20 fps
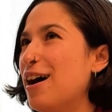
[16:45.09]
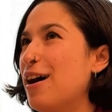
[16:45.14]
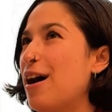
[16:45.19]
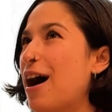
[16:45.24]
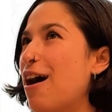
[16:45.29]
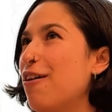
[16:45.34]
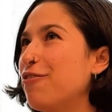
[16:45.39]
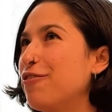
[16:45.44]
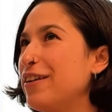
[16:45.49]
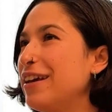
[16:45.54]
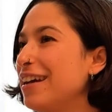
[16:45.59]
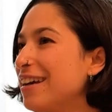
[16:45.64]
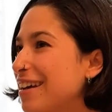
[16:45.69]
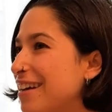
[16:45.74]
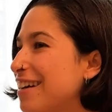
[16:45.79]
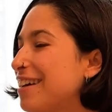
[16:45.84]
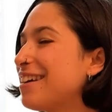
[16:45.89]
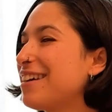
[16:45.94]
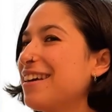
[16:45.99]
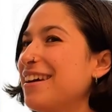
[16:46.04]
I think,
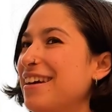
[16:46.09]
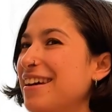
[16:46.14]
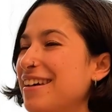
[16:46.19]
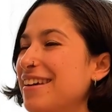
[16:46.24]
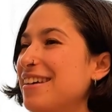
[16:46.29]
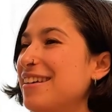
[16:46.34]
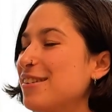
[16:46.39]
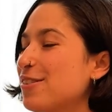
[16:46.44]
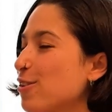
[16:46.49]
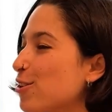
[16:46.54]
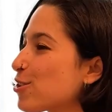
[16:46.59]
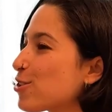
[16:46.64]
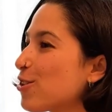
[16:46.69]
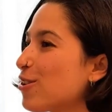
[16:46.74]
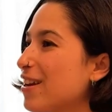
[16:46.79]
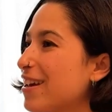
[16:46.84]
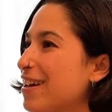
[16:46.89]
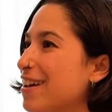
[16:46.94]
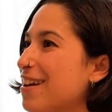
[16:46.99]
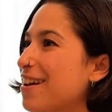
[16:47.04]
is also
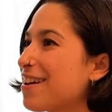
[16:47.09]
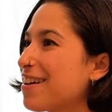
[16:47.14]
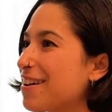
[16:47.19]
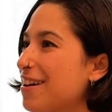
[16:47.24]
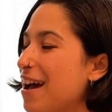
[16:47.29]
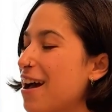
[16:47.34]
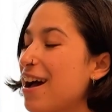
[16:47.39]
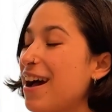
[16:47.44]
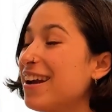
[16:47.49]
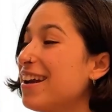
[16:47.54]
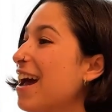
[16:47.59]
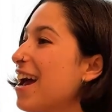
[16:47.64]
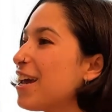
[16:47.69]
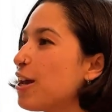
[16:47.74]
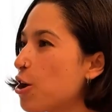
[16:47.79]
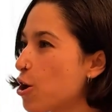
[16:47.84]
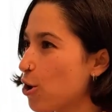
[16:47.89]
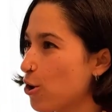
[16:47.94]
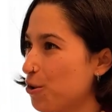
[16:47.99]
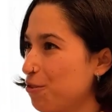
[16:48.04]
like an
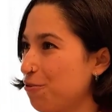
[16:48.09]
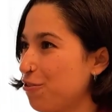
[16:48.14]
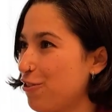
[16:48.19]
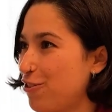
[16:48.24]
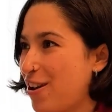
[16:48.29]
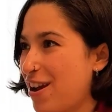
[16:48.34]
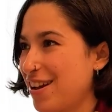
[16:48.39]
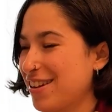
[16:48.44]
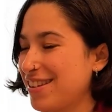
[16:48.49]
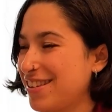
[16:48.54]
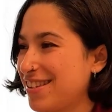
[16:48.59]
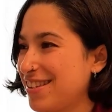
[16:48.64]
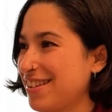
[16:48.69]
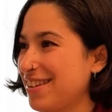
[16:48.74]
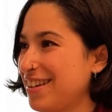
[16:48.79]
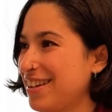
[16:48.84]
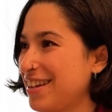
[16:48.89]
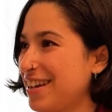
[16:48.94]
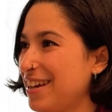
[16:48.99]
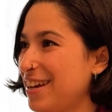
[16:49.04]
icon for us.
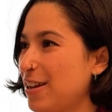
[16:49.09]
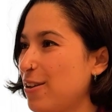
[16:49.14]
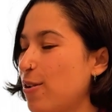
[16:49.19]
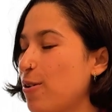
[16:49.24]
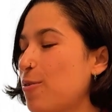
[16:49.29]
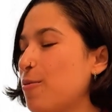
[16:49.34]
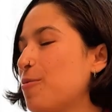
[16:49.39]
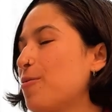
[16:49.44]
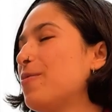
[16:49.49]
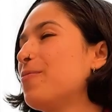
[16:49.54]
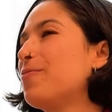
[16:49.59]
You know,